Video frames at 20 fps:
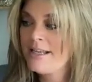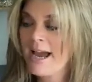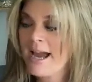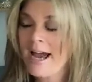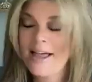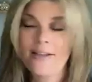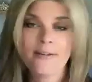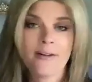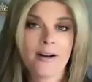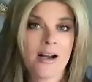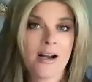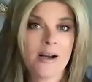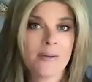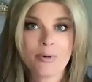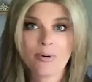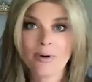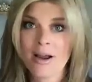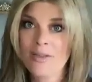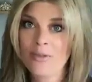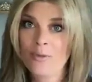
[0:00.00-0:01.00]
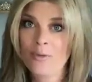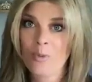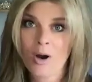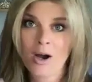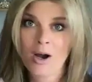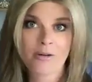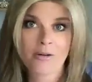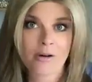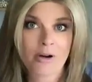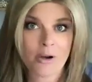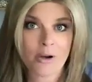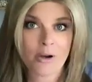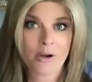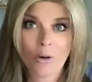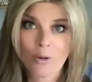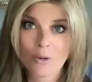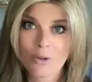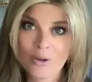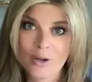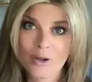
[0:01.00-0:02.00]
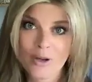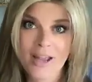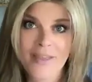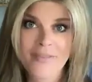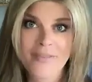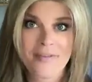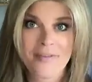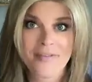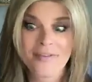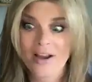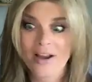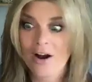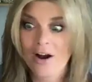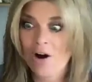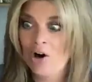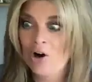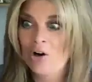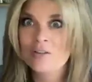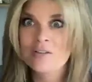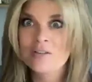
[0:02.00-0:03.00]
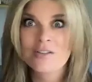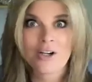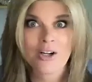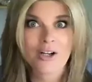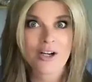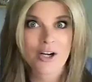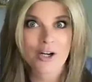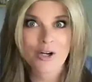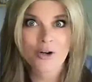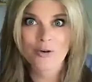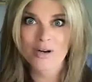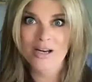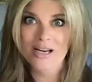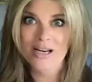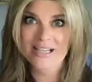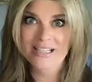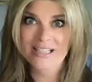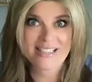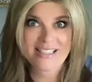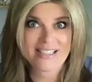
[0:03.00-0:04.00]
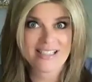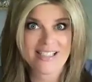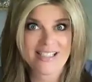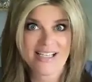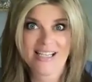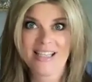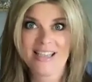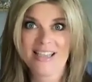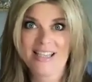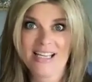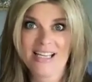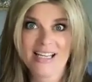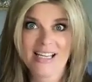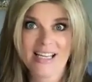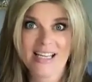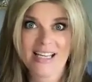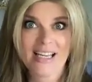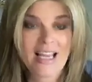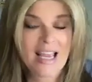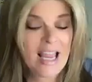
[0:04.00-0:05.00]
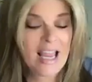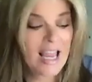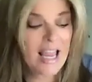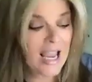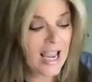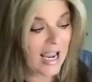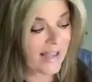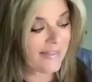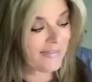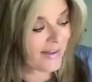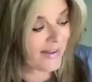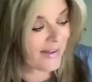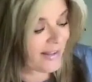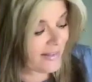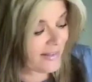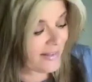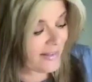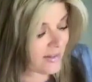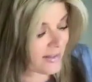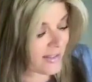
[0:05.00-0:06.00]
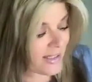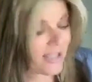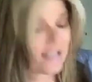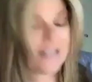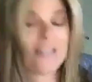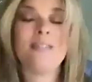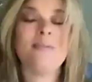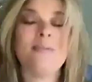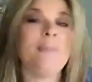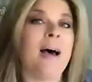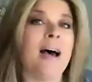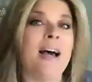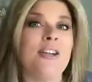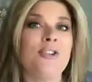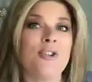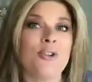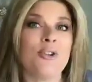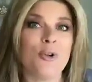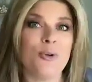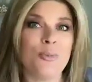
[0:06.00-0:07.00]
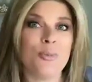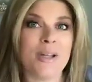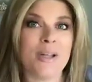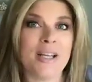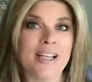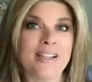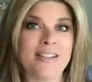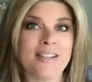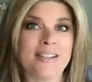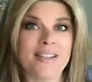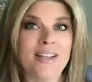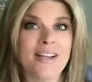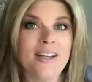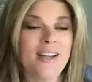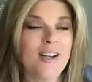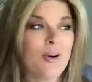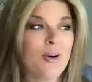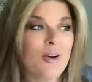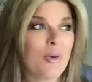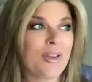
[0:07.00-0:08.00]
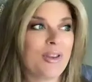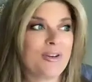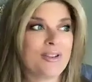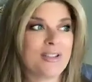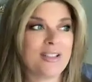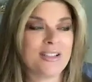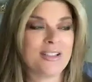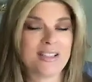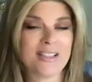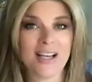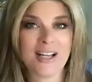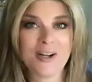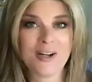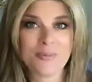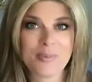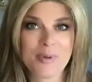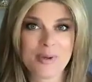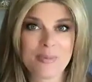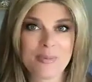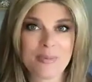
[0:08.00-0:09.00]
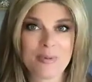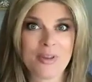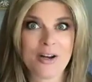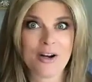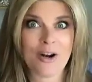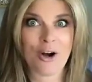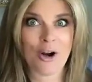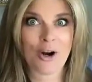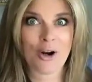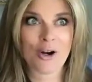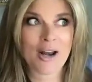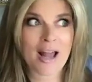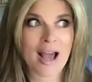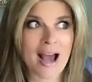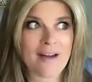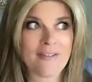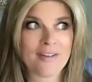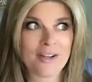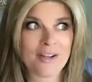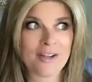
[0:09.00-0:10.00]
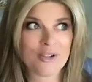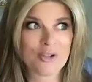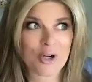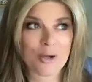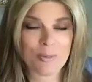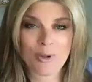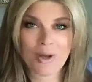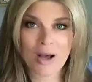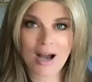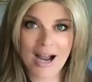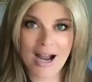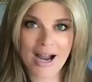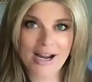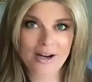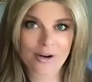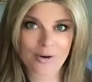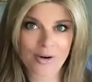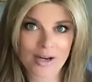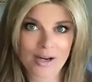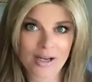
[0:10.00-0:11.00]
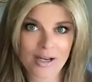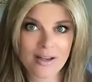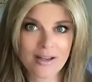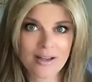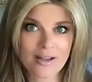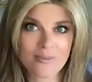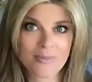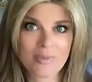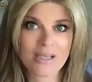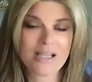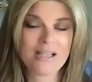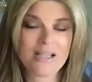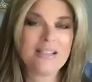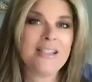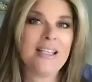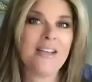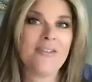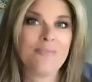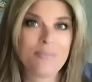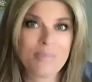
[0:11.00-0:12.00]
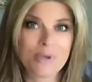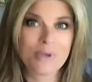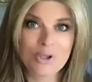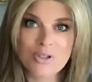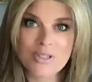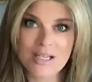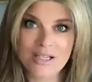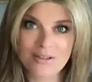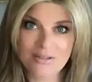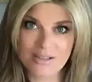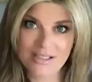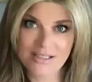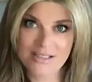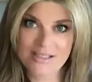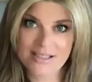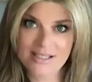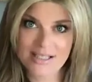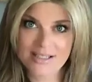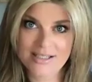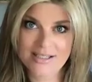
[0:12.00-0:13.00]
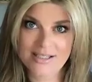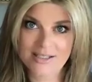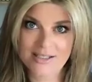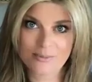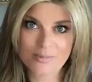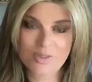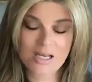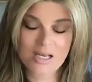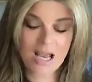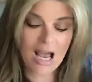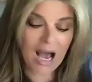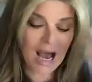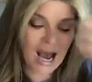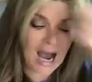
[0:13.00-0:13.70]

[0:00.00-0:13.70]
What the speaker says: gather up around the watering hole and then they all start agreeing the stinking thinking. And then there's like this magical place where there's a ton of people that aren't having trouble hiring because they've built out these systems.